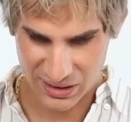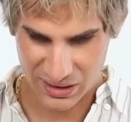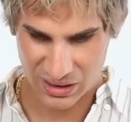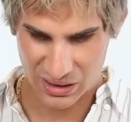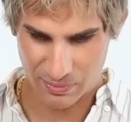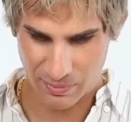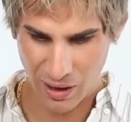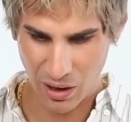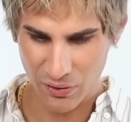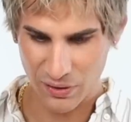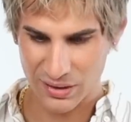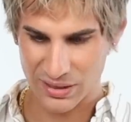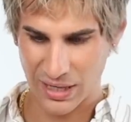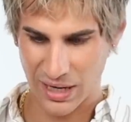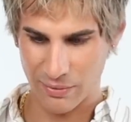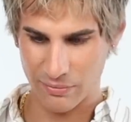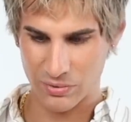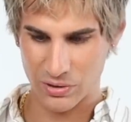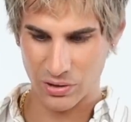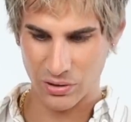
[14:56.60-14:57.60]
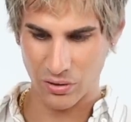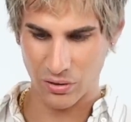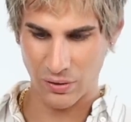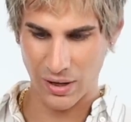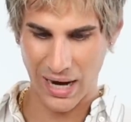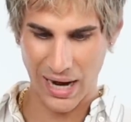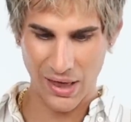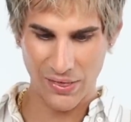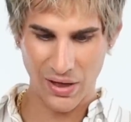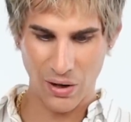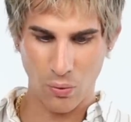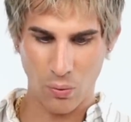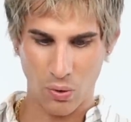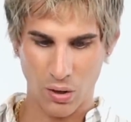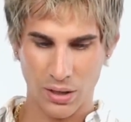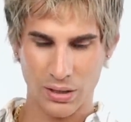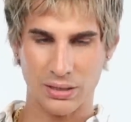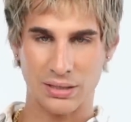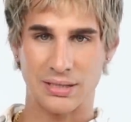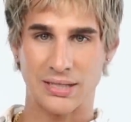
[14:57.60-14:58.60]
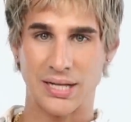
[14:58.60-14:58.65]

smell the same too, and they work the